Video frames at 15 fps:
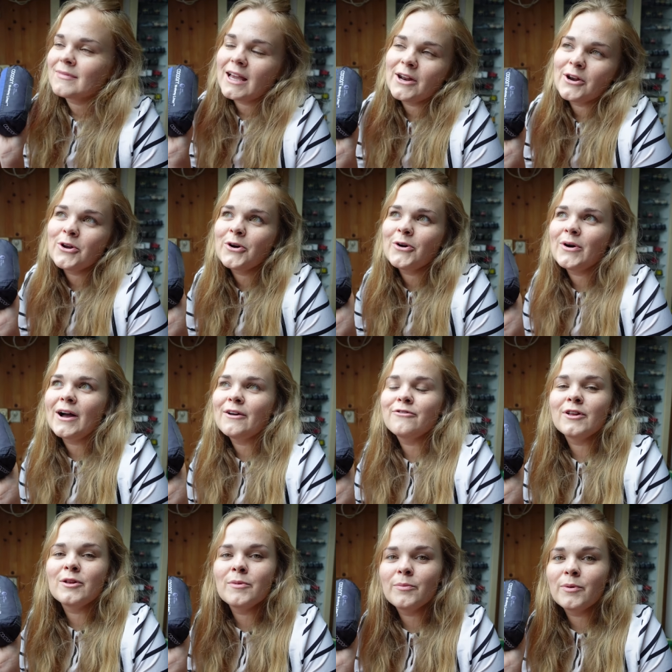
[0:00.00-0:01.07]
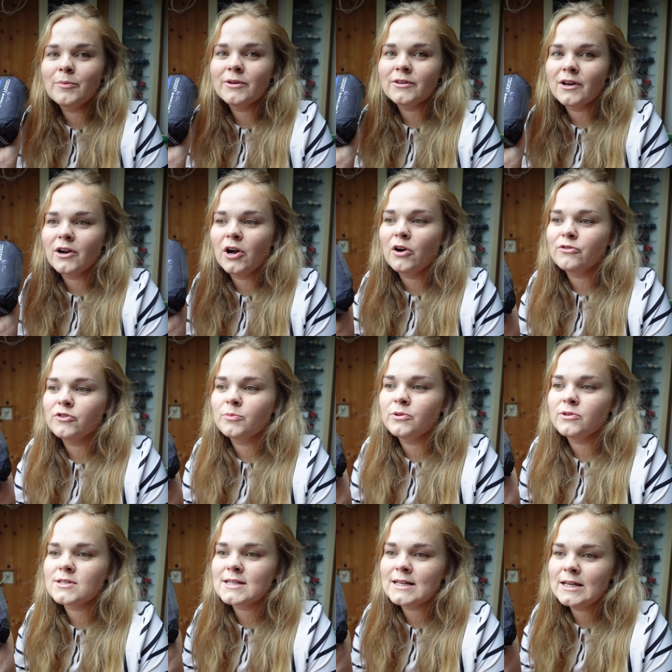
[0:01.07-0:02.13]
I don't know, I feel maybe a bit uncomfortable
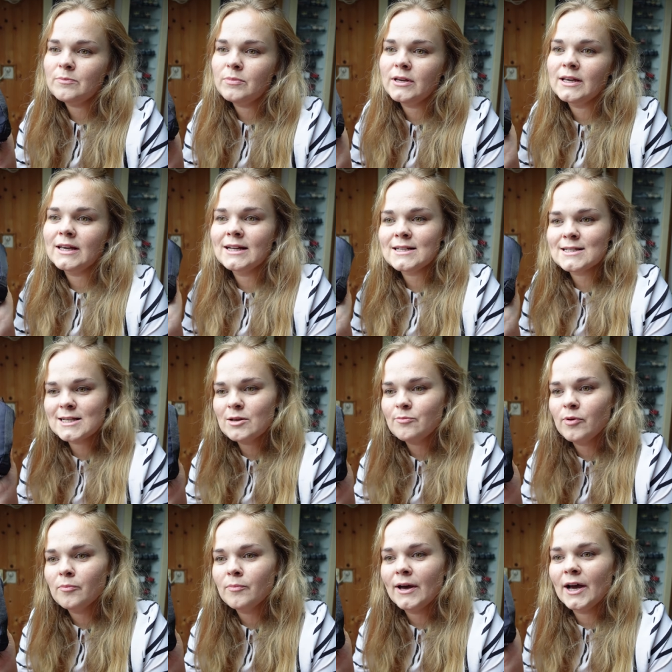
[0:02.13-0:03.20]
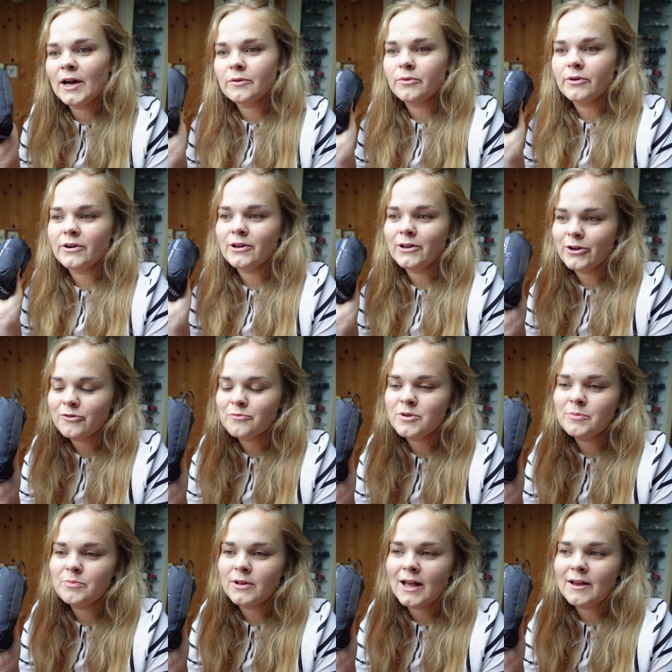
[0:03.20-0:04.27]
sleeping in a sleeping bag where a lot of
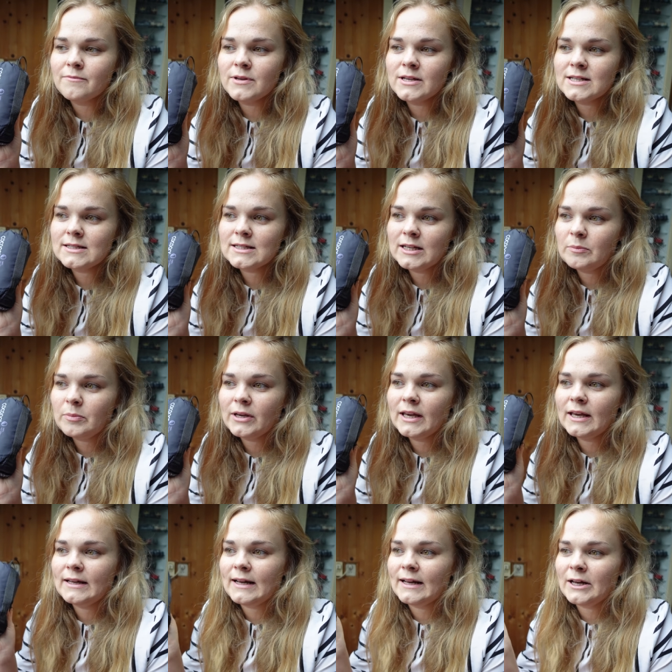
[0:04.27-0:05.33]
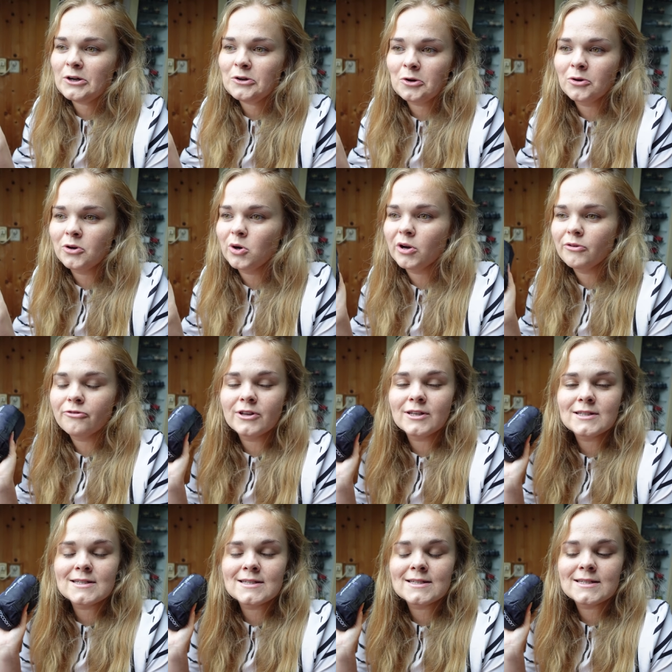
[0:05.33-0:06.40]
people have been sleeping in, and I don't know if
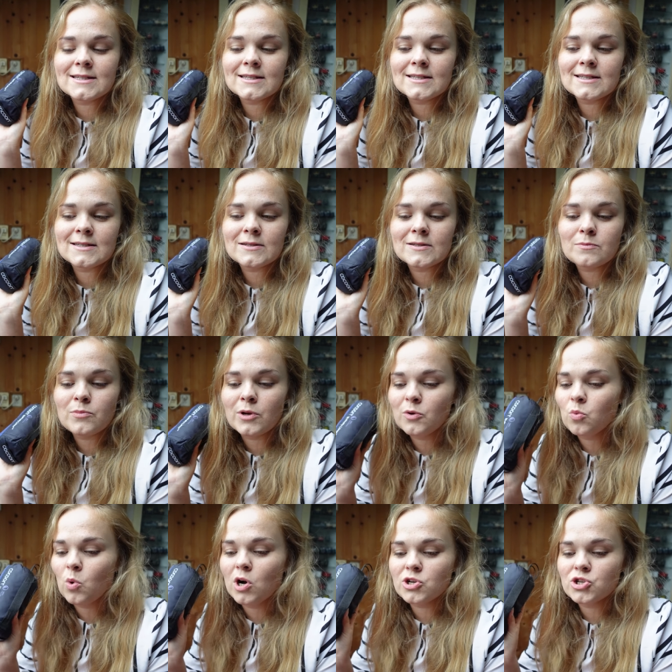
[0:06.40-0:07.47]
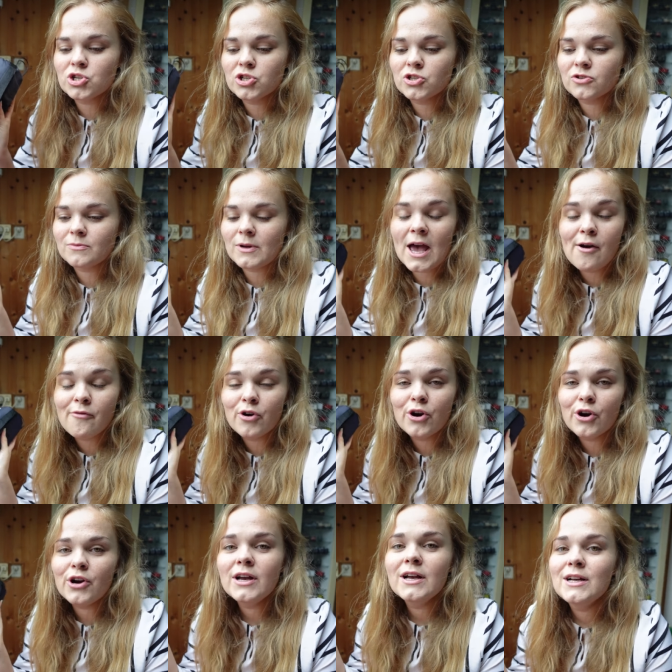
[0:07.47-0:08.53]
it's been washed
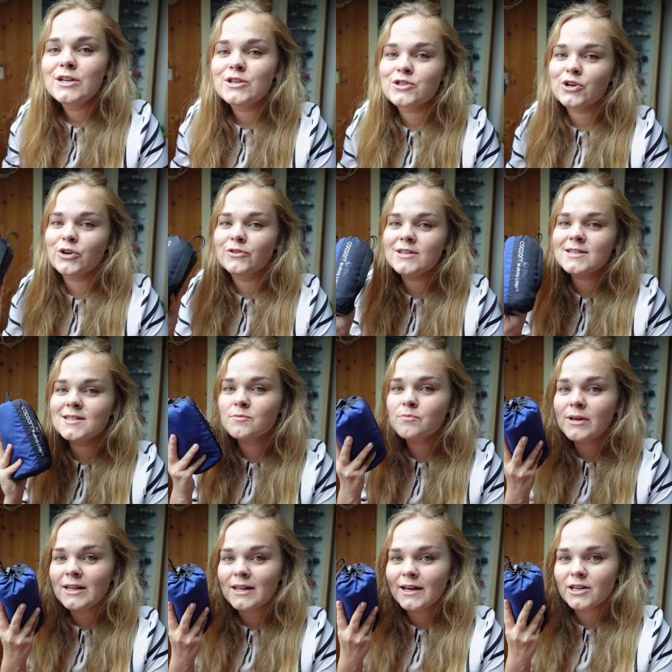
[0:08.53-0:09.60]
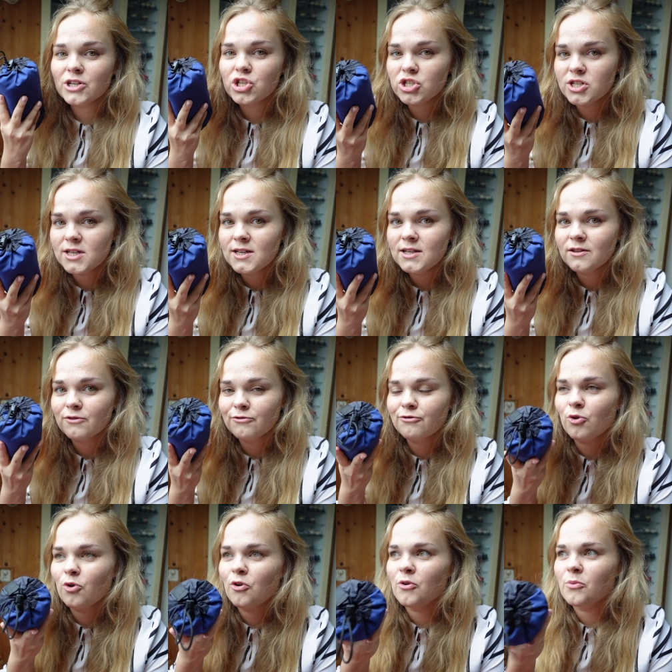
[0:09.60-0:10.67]
ever. So this is a bit like a sheet
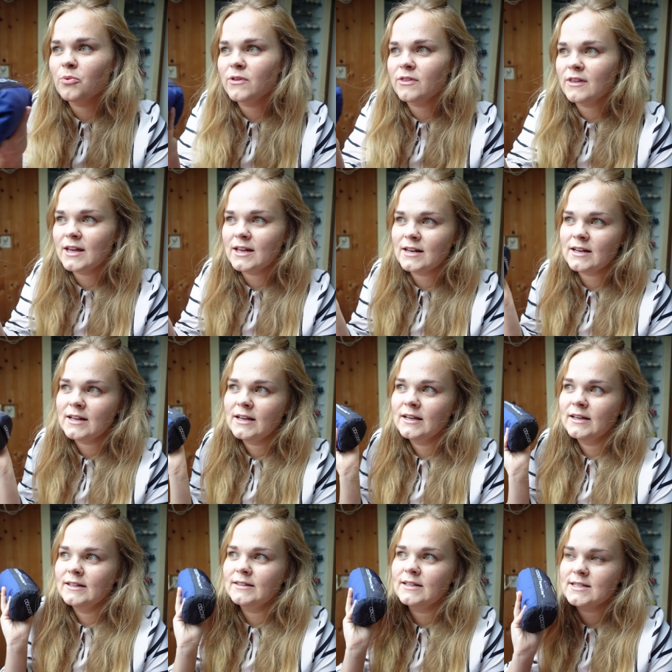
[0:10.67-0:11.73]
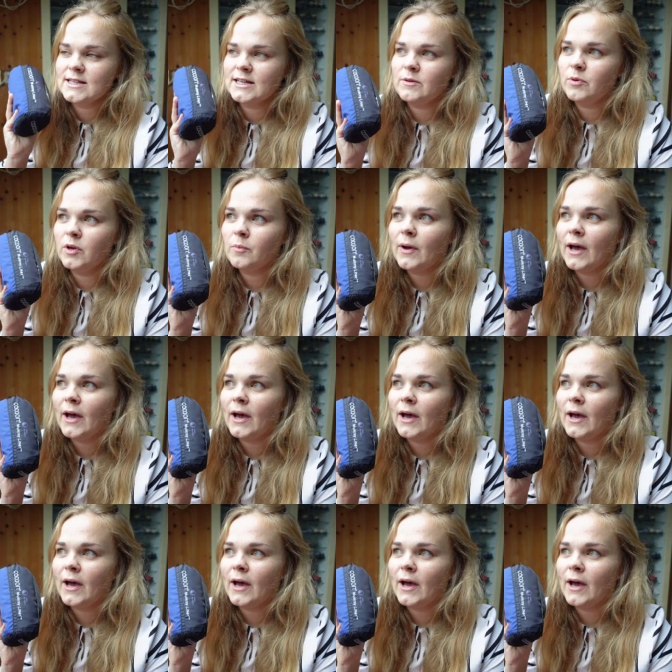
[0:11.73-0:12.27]
for within the sleeping